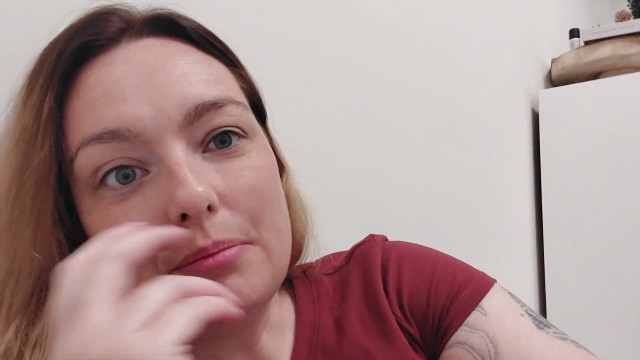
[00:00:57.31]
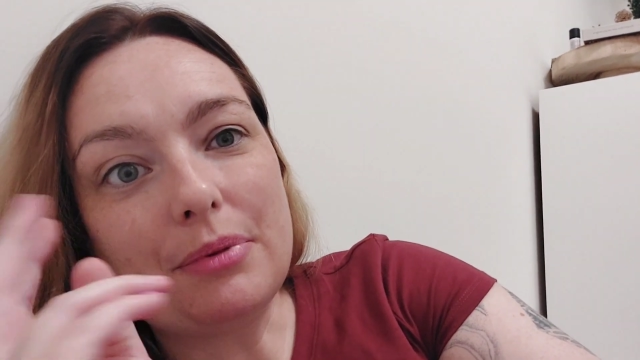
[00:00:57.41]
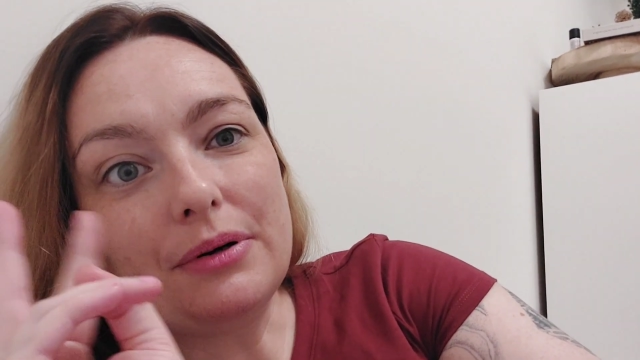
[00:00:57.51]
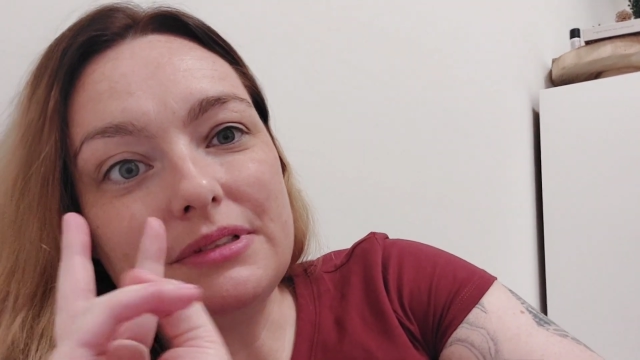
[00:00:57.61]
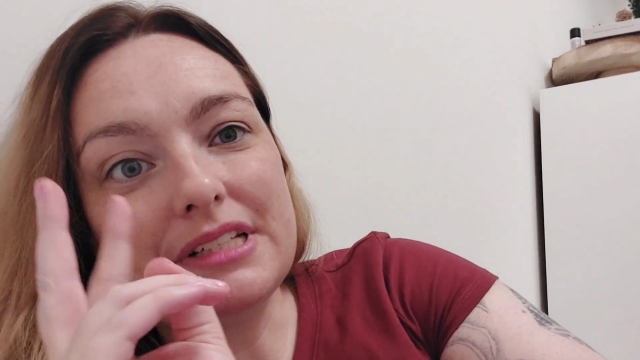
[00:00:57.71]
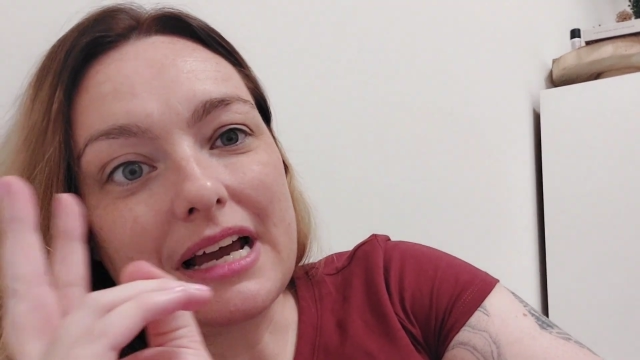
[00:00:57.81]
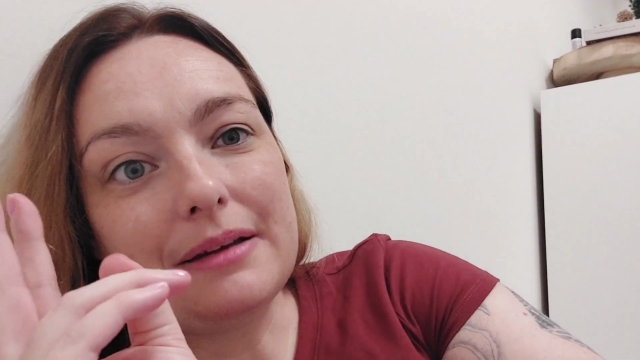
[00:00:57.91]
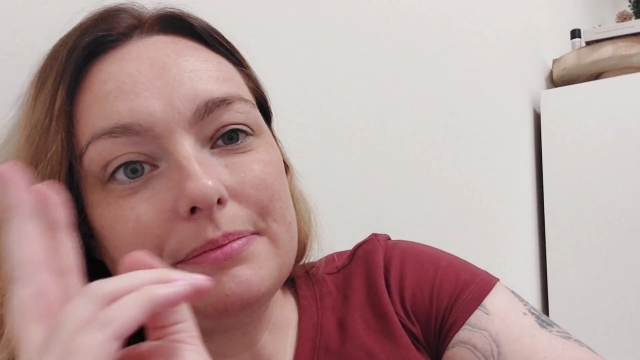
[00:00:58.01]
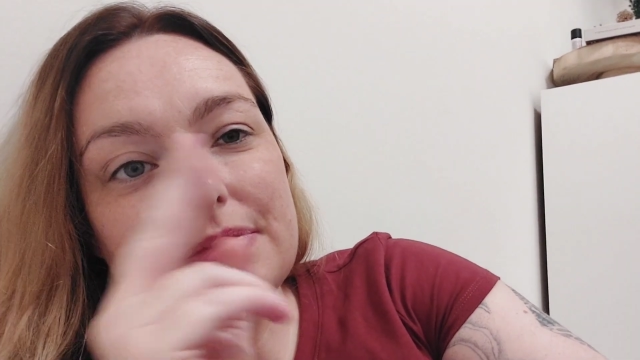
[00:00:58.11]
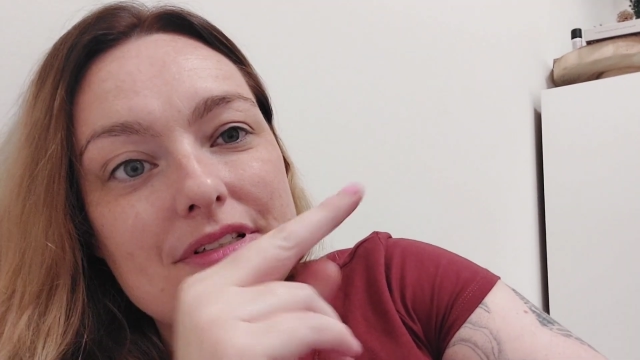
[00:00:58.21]
both
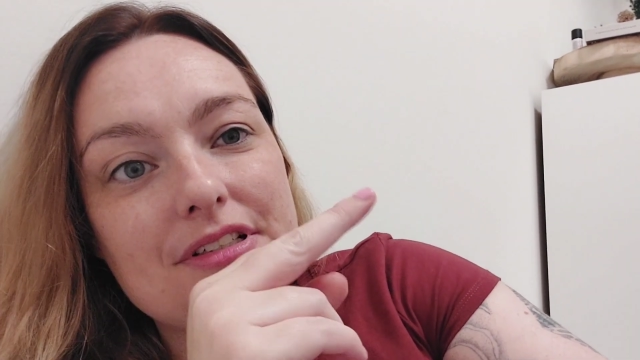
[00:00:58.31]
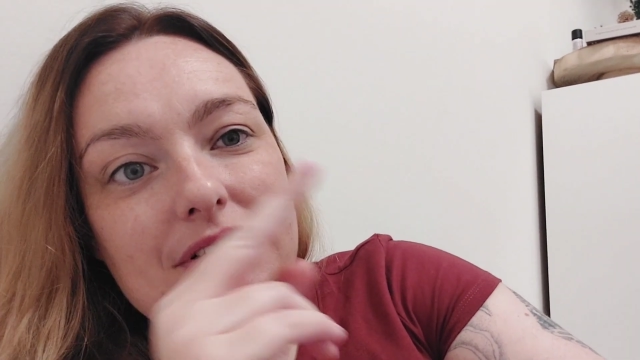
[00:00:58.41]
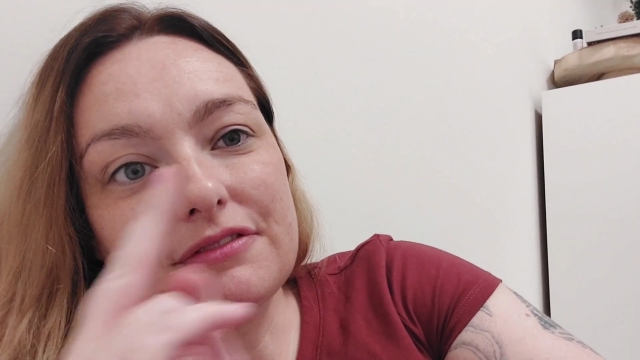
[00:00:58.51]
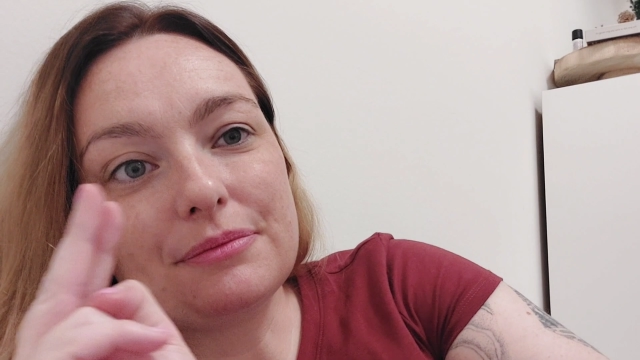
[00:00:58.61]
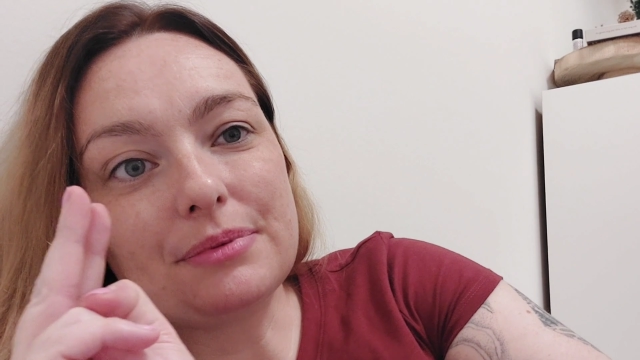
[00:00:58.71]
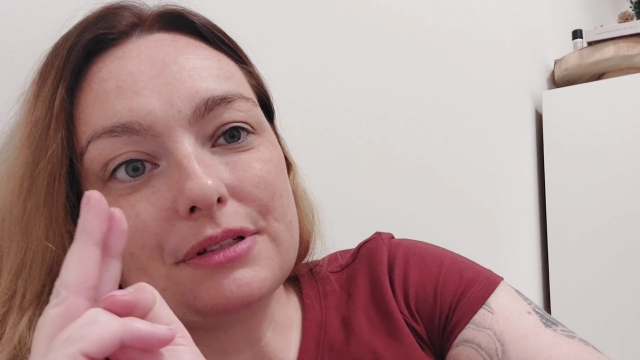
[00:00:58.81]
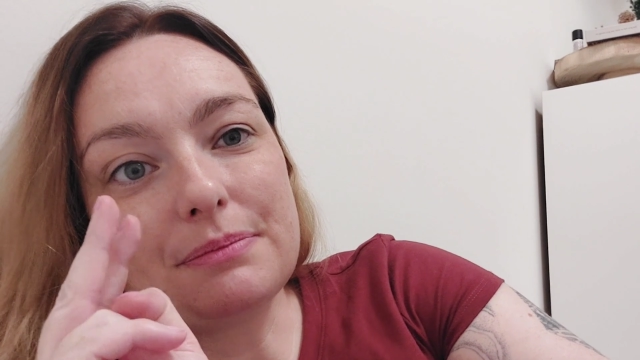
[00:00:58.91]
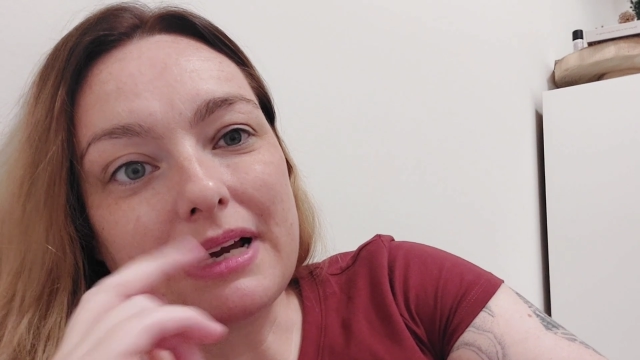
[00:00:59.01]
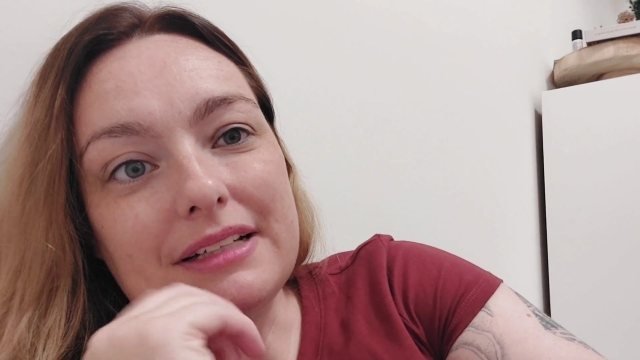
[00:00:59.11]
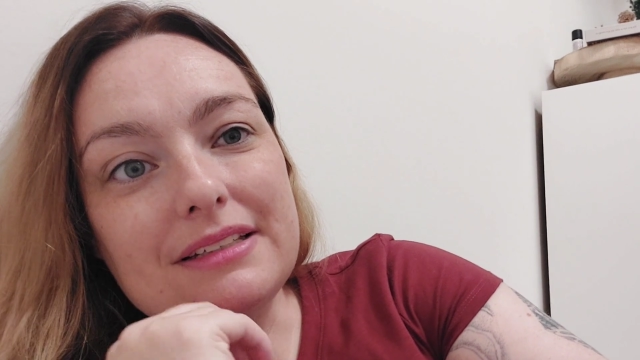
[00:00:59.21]
types shift
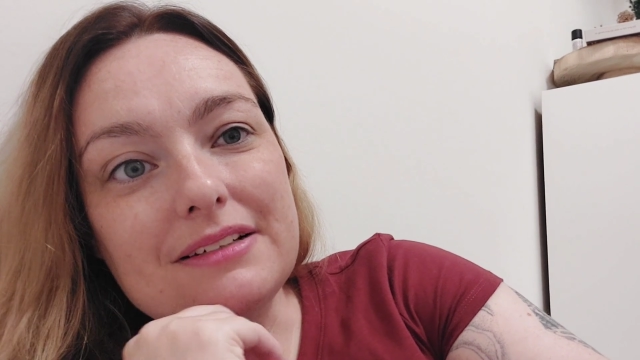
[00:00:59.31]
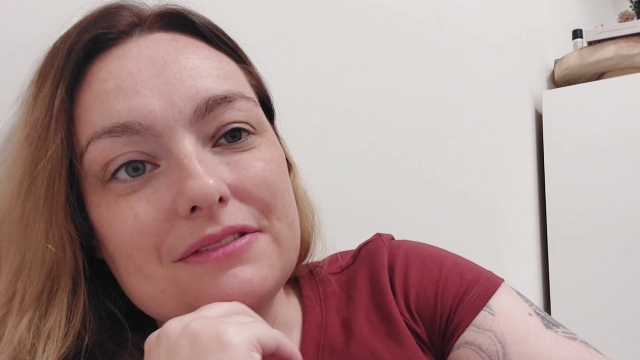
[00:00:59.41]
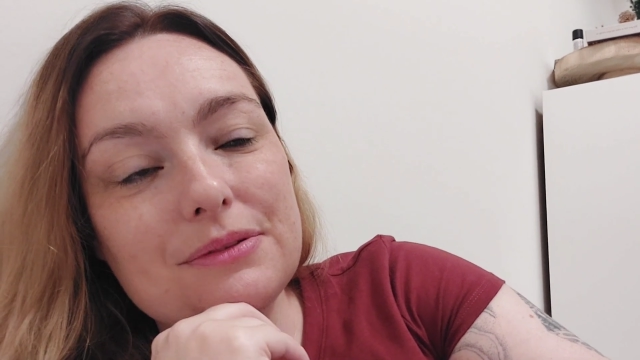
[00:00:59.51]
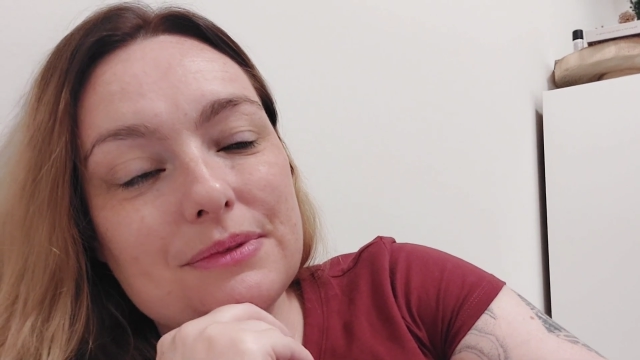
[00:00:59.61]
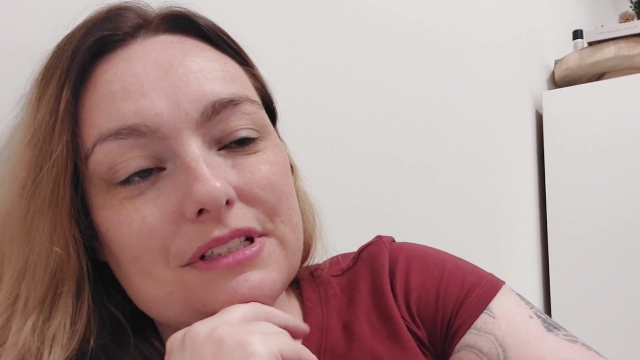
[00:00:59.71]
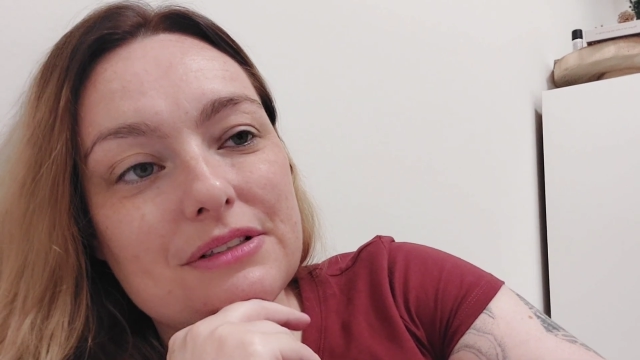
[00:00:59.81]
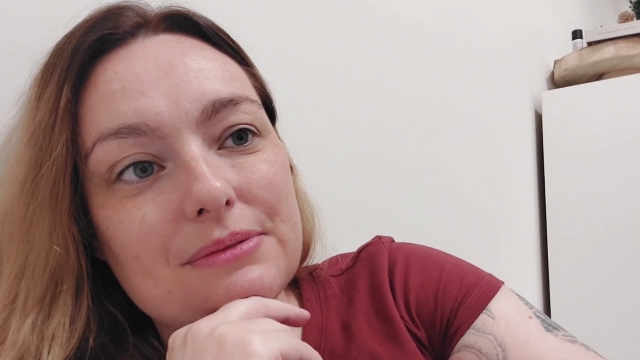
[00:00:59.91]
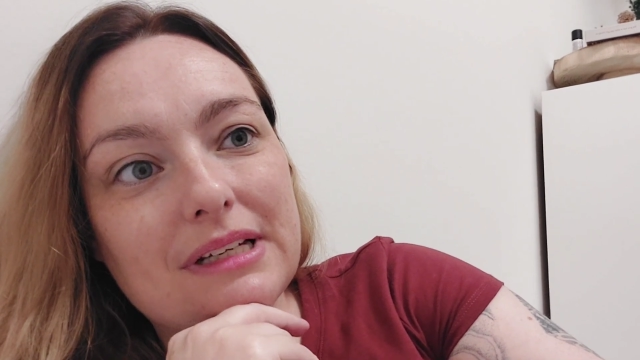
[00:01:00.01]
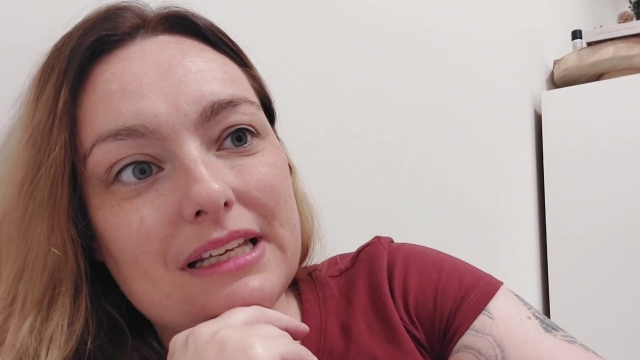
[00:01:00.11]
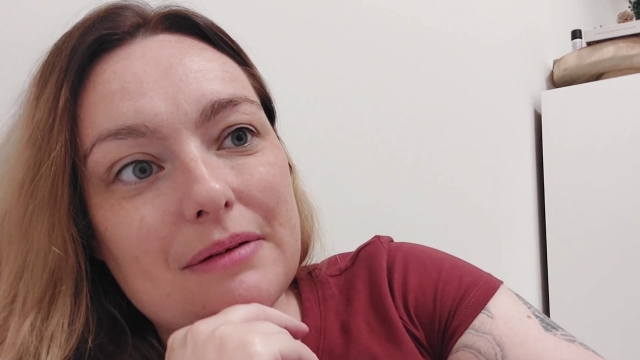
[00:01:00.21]
perspectives, which is
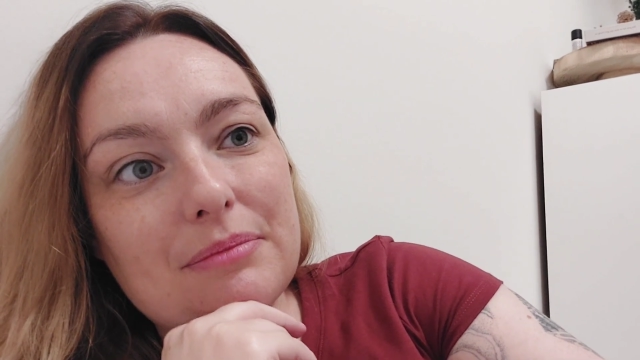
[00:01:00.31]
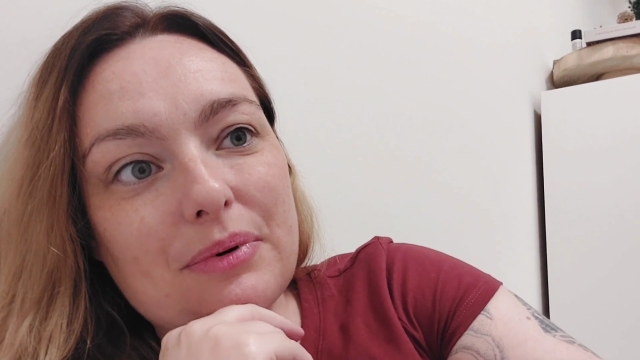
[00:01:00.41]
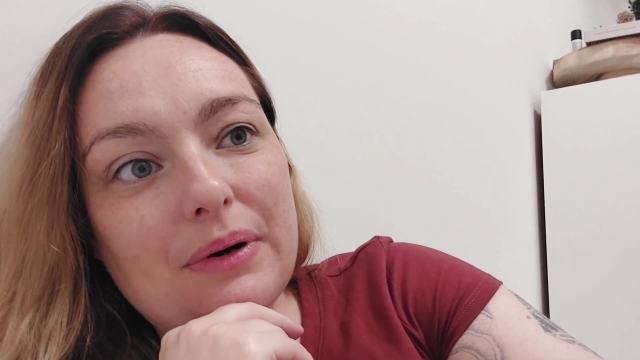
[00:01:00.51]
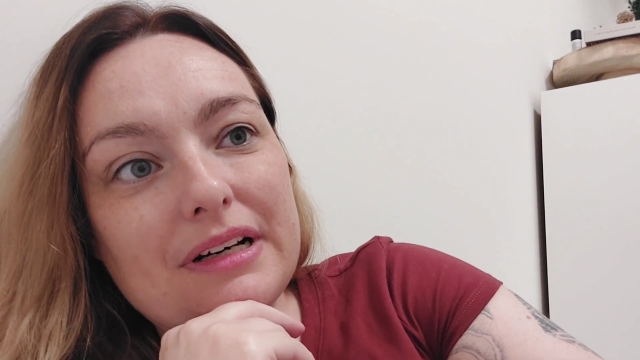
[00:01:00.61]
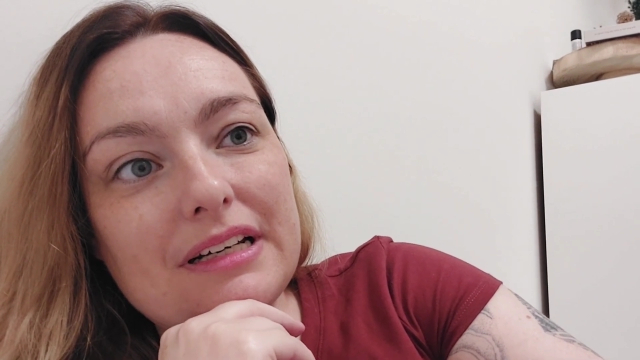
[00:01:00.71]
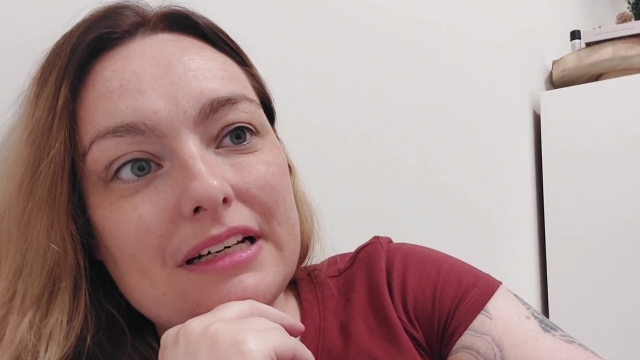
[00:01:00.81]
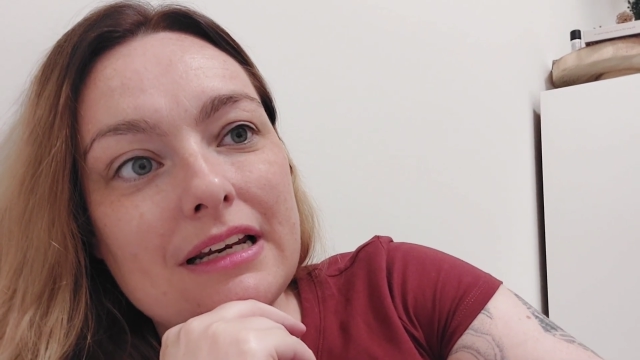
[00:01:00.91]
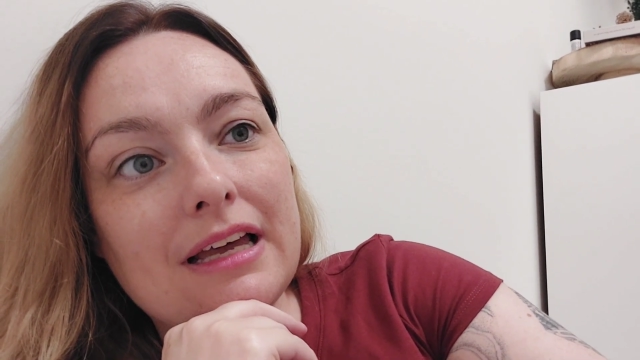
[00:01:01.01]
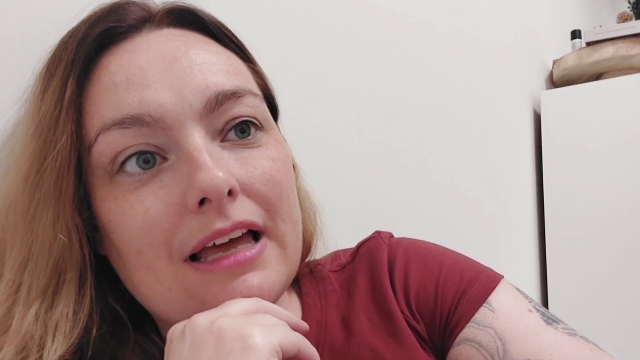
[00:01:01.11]
really important.